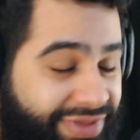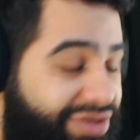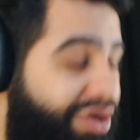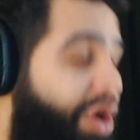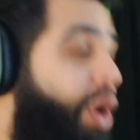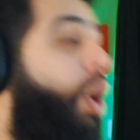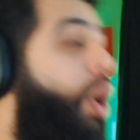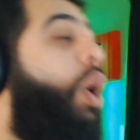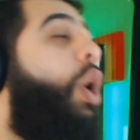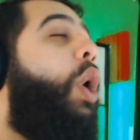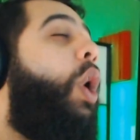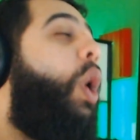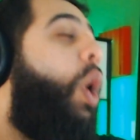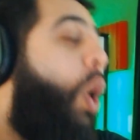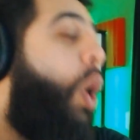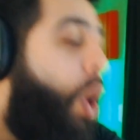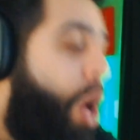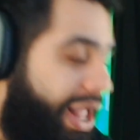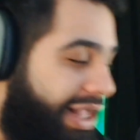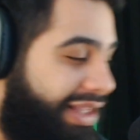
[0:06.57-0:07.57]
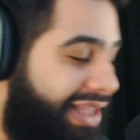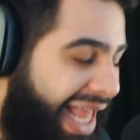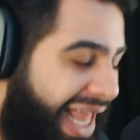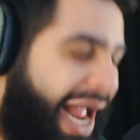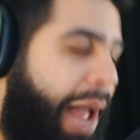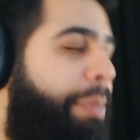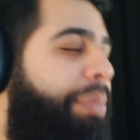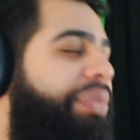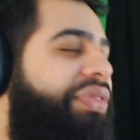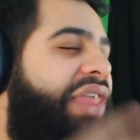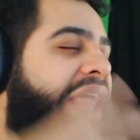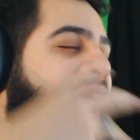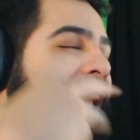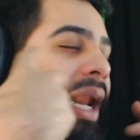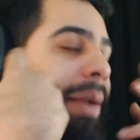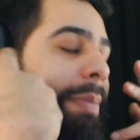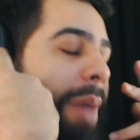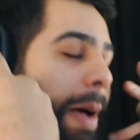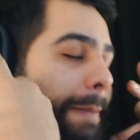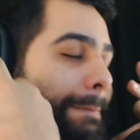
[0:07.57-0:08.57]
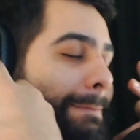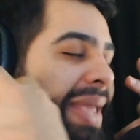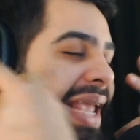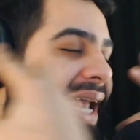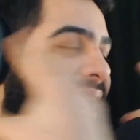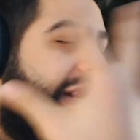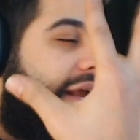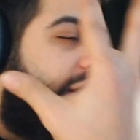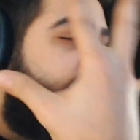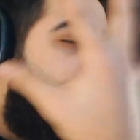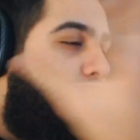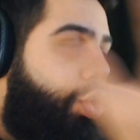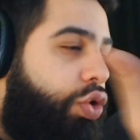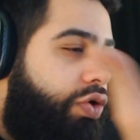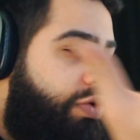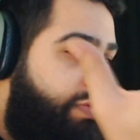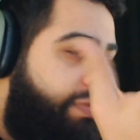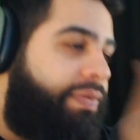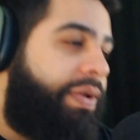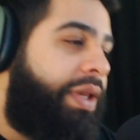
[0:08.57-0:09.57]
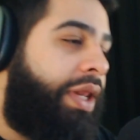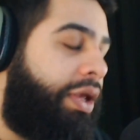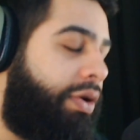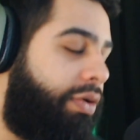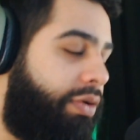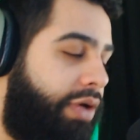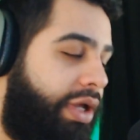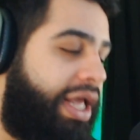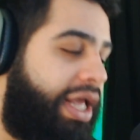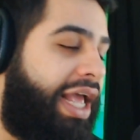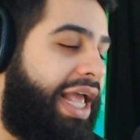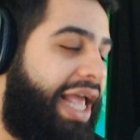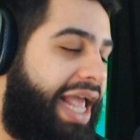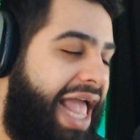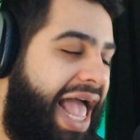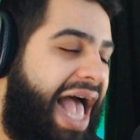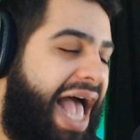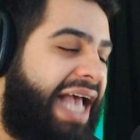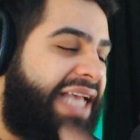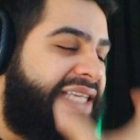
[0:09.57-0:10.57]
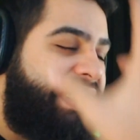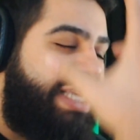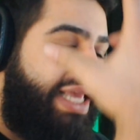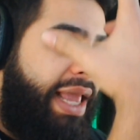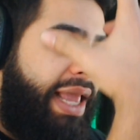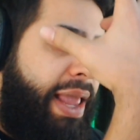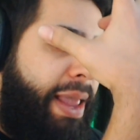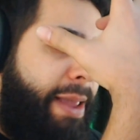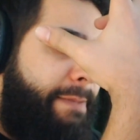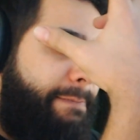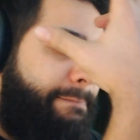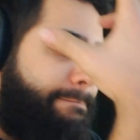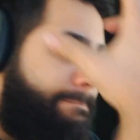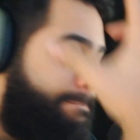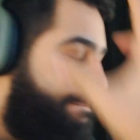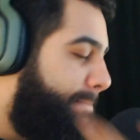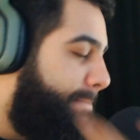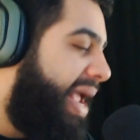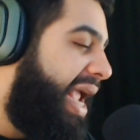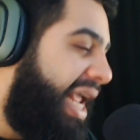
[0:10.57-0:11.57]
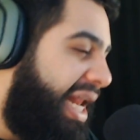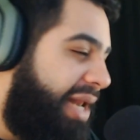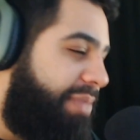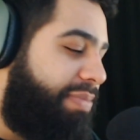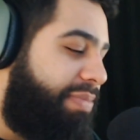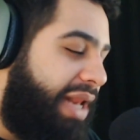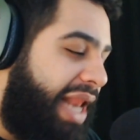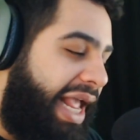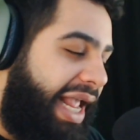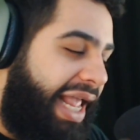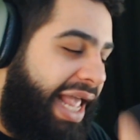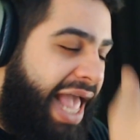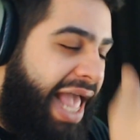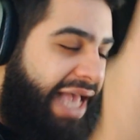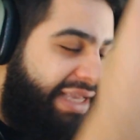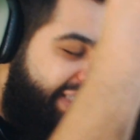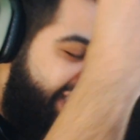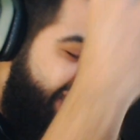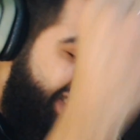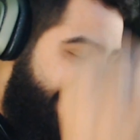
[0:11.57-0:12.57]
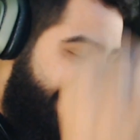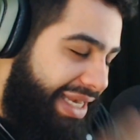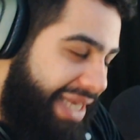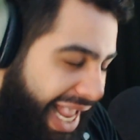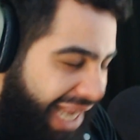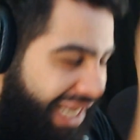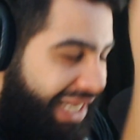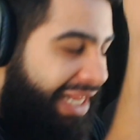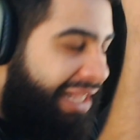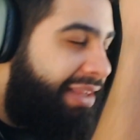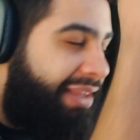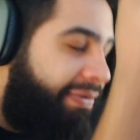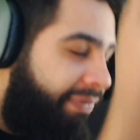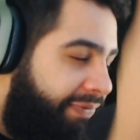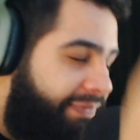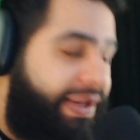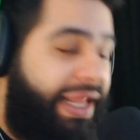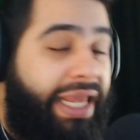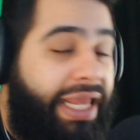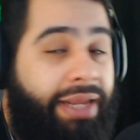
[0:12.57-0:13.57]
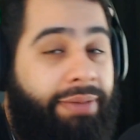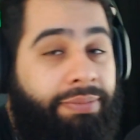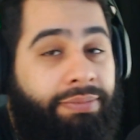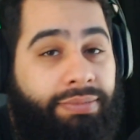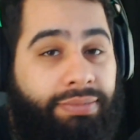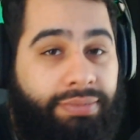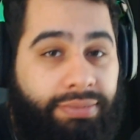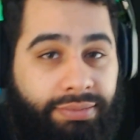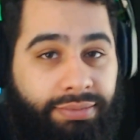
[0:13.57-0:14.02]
The whole like I'm thinking about making a YouTube video. It has made me like it has ignited the flame.